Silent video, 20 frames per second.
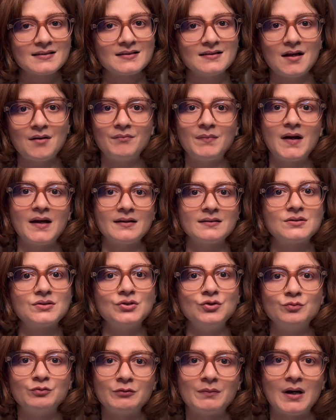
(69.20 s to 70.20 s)
NumPy's
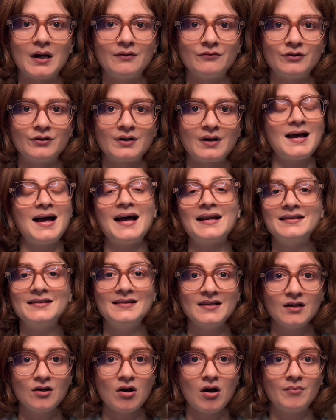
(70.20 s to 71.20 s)
superpower,
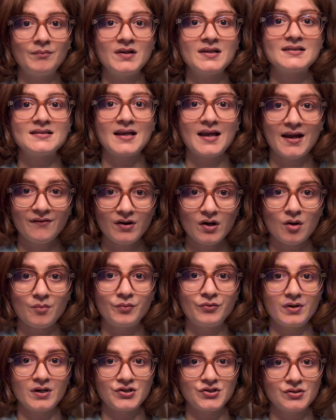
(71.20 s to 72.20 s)
handling complex array
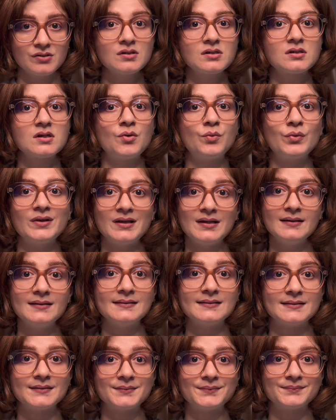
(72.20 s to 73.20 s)
operations with
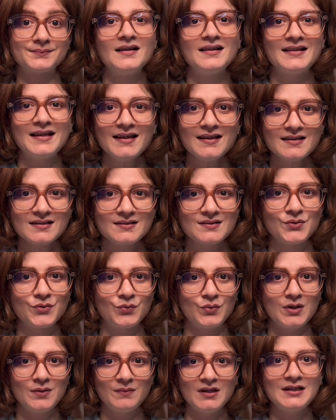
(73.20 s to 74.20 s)
ease. Next,
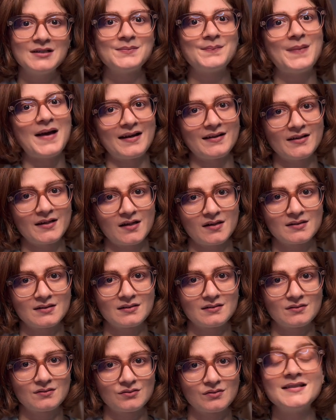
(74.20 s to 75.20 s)
we meet Pandas,
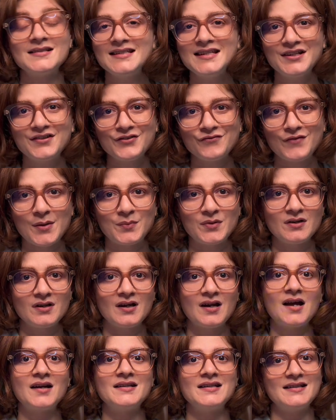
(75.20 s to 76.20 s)
the secret weapon in
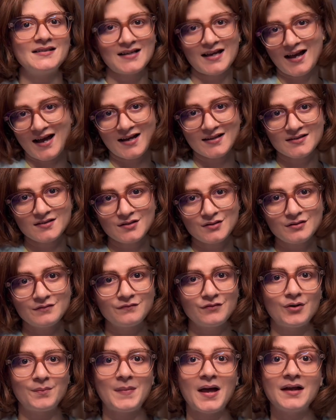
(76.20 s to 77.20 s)
our data arsenal
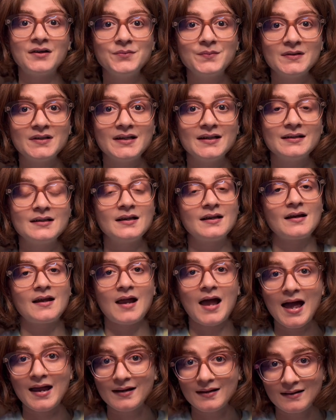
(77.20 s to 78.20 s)
for manipulating and
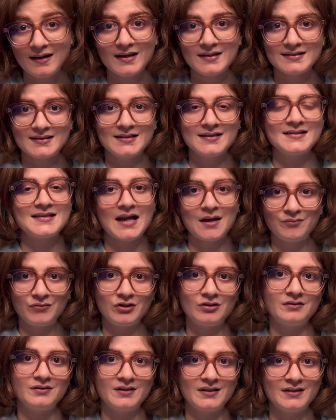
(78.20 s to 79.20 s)
analyzing
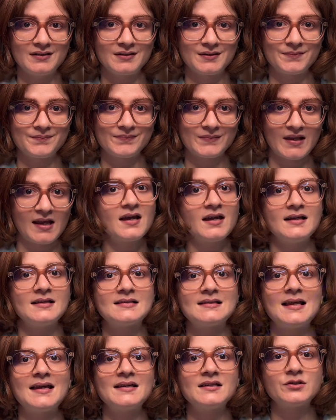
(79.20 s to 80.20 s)
tabular data. It's
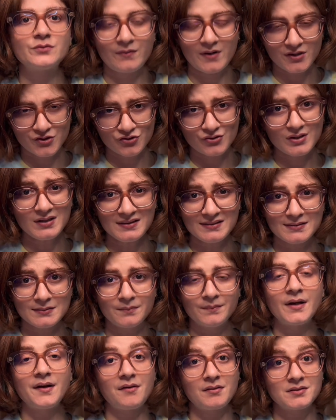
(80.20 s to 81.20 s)
like spreadsheets,
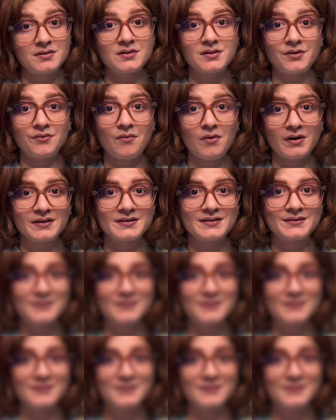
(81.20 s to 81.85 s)
but on steroids.